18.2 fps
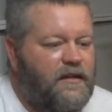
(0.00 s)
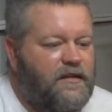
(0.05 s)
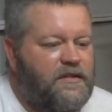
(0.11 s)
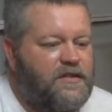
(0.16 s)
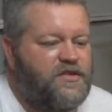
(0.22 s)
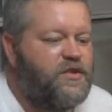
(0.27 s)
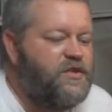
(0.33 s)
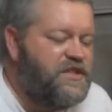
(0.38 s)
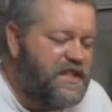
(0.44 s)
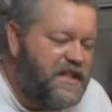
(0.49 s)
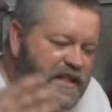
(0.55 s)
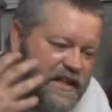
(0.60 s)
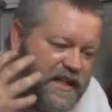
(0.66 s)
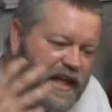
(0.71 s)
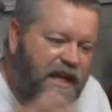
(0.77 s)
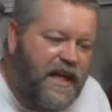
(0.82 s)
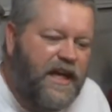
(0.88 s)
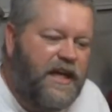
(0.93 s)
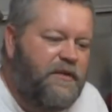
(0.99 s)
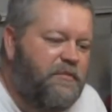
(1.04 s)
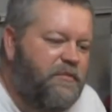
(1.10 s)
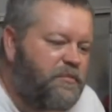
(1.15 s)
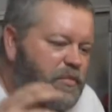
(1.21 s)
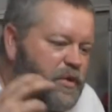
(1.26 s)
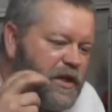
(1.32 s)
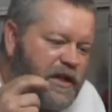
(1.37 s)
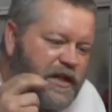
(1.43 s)
so I did it again,
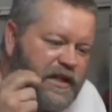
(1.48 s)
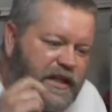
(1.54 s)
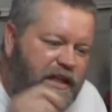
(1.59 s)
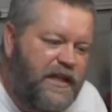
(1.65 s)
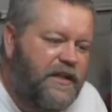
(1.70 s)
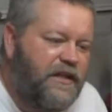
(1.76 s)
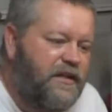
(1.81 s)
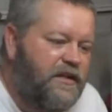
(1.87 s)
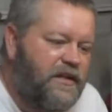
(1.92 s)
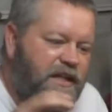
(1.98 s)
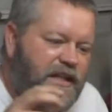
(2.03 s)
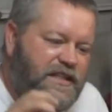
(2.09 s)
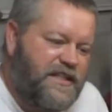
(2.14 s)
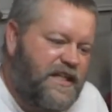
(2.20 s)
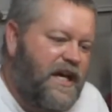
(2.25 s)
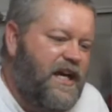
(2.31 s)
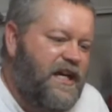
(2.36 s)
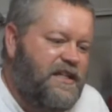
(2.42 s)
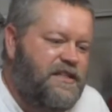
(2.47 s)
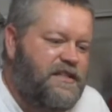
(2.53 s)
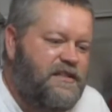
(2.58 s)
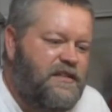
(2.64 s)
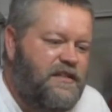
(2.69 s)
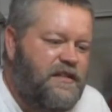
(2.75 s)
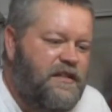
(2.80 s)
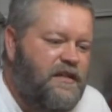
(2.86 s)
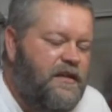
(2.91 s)
put it in gear, it dies.
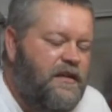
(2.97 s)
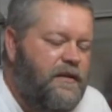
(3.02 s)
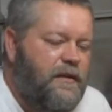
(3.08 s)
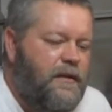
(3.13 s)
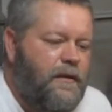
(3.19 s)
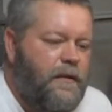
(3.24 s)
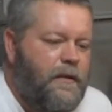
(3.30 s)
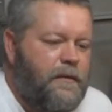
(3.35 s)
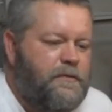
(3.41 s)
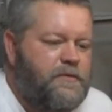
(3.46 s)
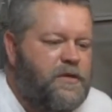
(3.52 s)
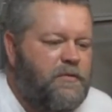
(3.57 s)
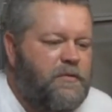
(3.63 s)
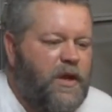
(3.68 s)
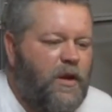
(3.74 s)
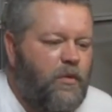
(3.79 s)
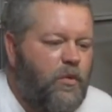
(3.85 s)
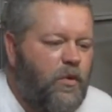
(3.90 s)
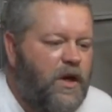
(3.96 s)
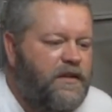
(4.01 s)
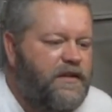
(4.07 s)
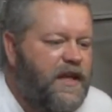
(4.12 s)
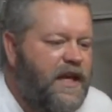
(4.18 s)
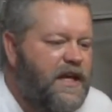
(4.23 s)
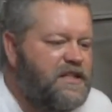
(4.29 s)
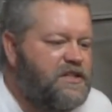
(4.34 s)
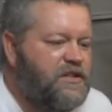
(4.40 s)
So I'm like, what
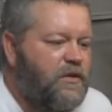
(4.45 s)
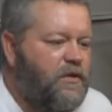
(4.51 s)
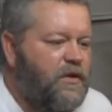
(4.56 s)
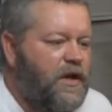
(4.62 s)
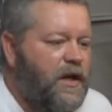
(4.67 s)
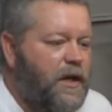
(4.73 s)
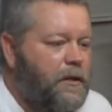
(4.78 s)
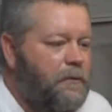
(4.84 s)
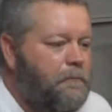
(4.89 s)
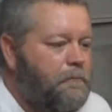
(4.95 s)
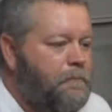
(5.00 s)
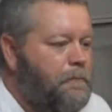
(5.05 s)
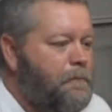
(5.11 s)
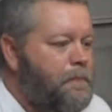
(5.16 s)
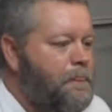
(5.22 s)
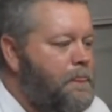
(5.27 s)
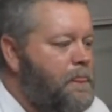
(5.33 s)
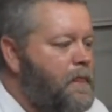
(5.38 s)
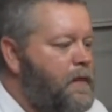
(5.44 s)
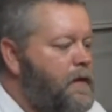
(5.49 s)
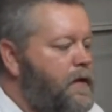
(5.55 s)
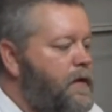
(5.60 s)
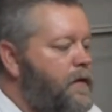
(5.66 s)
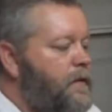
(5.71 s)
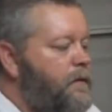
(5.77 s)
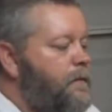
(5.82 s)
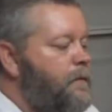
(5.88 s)
the heck's going on?
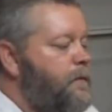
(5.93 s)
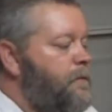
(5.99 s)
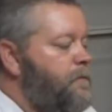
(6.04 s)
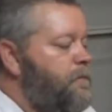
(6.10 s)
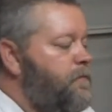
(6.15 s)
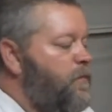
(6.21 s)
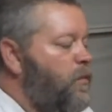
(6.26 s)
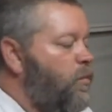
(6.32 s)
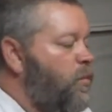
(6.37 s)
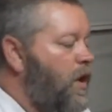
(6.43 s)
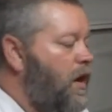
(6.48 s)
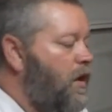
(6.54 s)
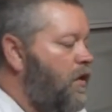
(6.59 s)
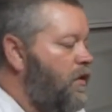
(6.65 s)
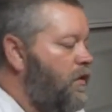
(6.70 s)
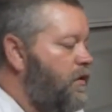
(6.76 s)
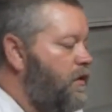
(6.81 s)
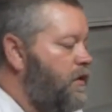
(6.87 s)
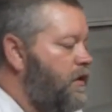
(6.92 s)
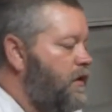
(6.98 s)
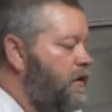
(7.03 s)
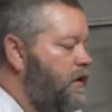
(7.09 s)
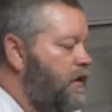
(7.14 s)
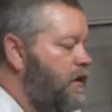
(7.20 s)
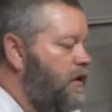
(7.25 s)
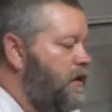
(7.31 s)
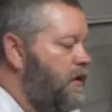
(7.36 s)
Well,
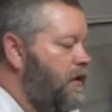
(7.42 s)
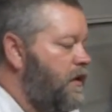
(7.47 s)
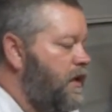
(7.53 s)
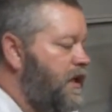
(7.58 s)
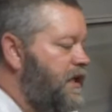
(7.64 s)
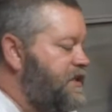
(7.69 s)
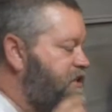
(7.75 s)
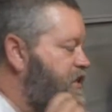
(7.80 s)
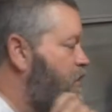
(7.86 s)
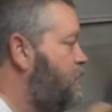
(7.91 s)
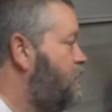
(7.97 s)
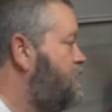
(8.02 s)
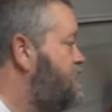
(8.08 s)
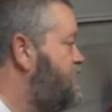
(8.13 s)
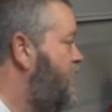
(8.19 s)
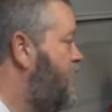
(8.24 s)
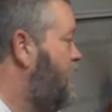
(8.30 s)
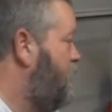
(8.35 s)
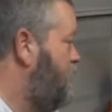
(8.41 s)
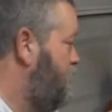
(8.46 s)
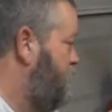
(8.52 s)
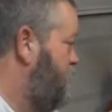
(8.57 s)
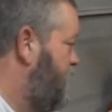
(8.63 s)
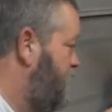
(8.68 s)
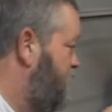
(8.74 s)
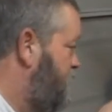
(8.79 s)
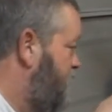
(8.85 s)
it turns out
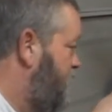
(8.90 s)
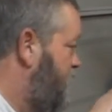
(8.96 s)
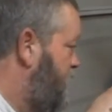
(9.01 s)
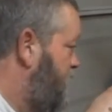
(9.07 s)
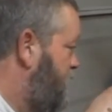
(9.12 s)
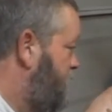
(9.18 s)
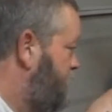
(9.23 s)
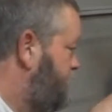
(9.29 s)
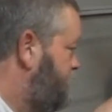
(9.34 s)
that the